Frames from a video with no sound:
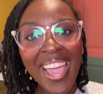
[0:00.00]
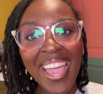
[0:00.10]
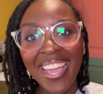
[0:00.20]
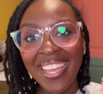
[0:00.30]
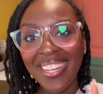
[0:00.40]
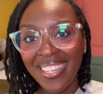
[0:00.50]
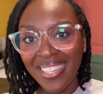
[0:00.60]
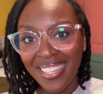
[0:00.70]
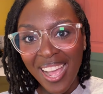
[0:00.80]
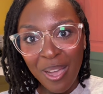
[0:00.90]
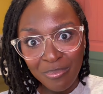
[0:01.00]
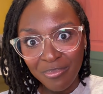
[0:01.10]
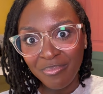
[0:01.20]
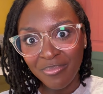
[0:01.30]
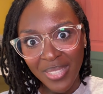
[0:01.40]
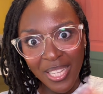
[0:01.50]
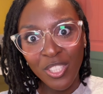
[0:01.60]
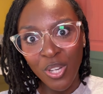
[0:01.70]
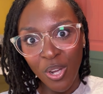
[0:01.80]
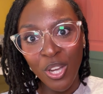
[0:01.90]
And I'm like,
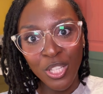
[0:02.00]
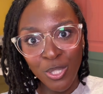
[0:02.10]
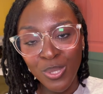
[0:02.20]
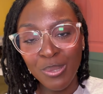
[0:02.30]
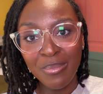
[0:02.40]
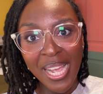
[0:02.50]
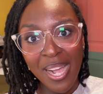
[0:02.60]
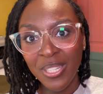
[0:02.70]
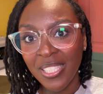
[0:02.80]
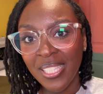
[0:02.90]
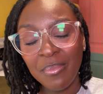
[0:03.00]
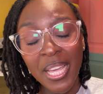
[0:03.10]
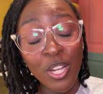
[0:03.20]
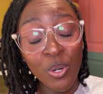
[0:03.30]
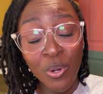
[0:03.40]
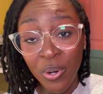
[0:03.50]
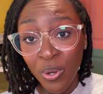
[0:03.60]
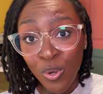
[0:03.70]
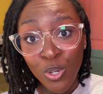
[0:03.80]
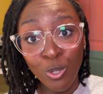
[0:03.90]
gonna use them now because I'm like,
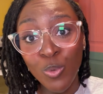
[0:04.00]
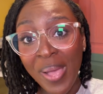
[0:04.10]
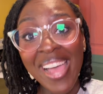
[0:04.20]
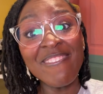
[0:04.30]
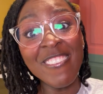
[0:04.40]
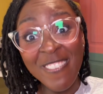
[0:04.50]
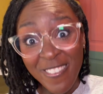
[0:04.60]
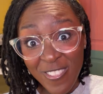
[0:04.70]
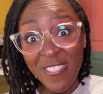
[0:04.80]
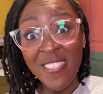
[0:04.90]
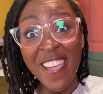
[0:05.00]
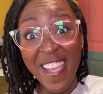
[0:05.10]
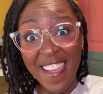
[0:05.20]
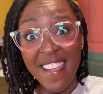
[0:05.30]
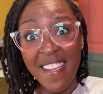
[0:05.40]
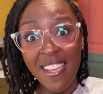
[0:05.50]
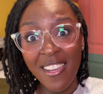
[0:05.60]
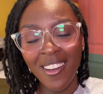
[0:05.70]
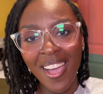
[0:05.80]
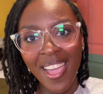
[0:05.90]
girl, don't you buy another thing.
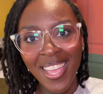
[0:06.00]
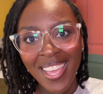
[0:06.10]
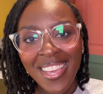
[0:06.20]
Okay.